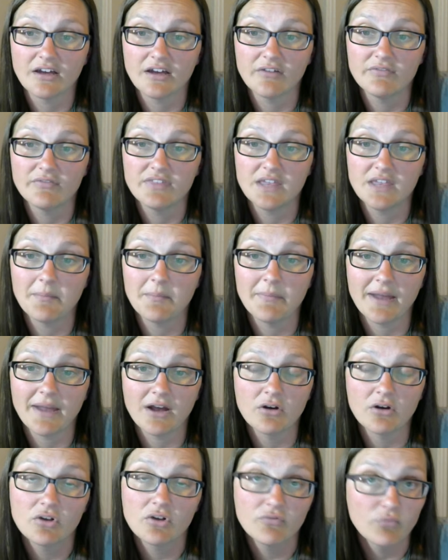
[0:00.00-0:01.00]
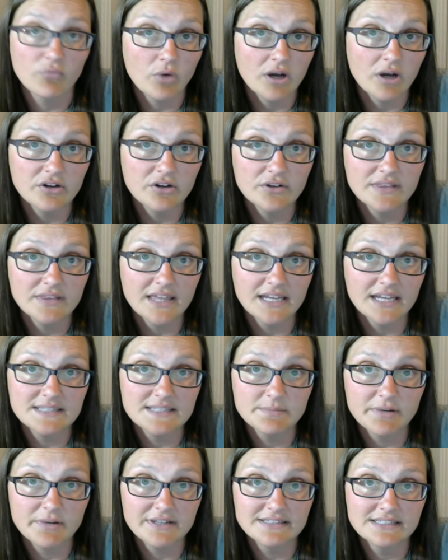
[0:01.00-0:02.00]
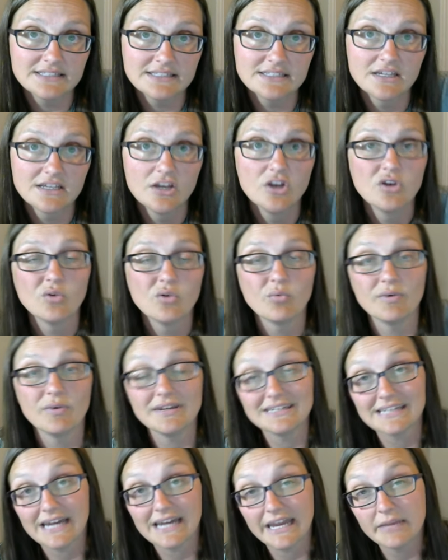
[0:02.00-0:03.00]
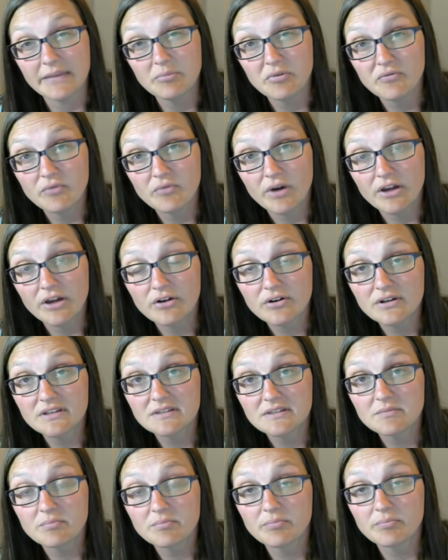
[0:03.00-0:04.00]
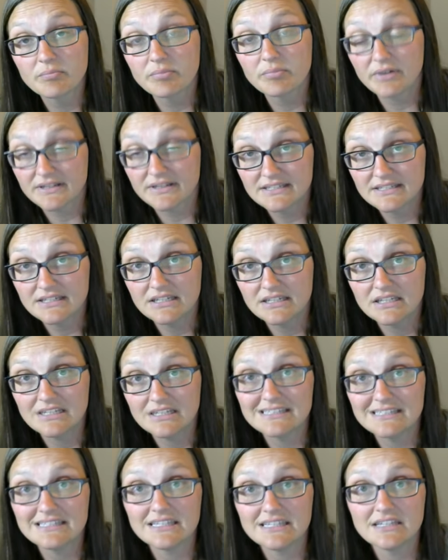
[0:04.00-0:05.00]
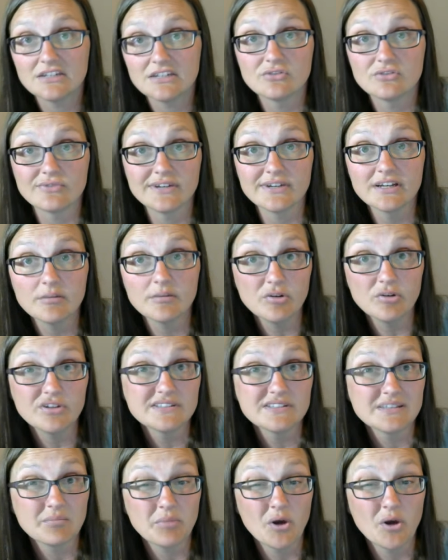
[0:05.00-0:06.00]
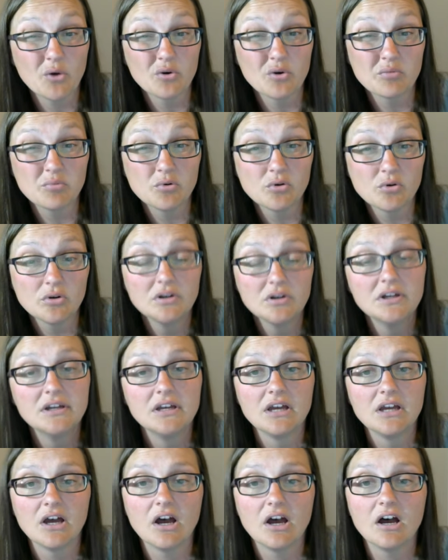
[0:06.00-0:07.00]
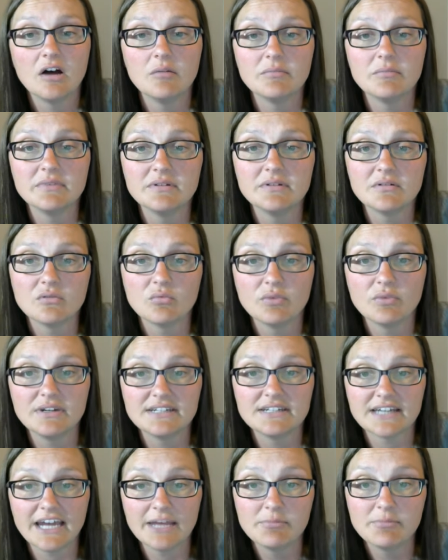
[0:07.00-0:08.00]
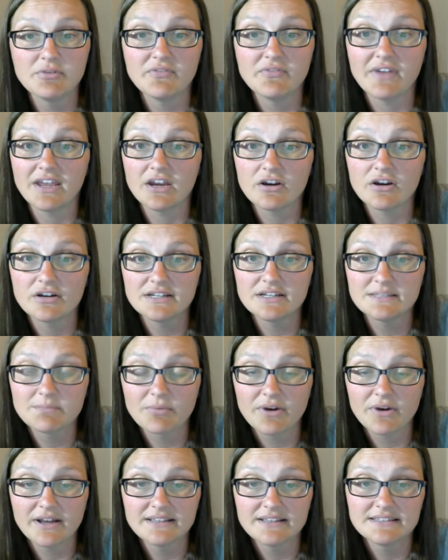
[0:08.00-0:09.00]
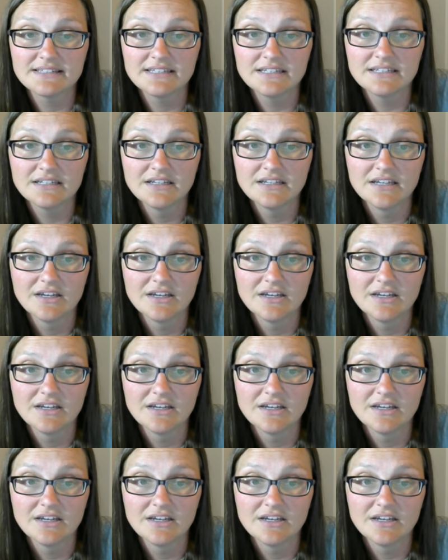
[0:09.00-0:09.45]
of the amount of water that is present, what type of water is present, is it drinkable, is it potable, what type of air is present,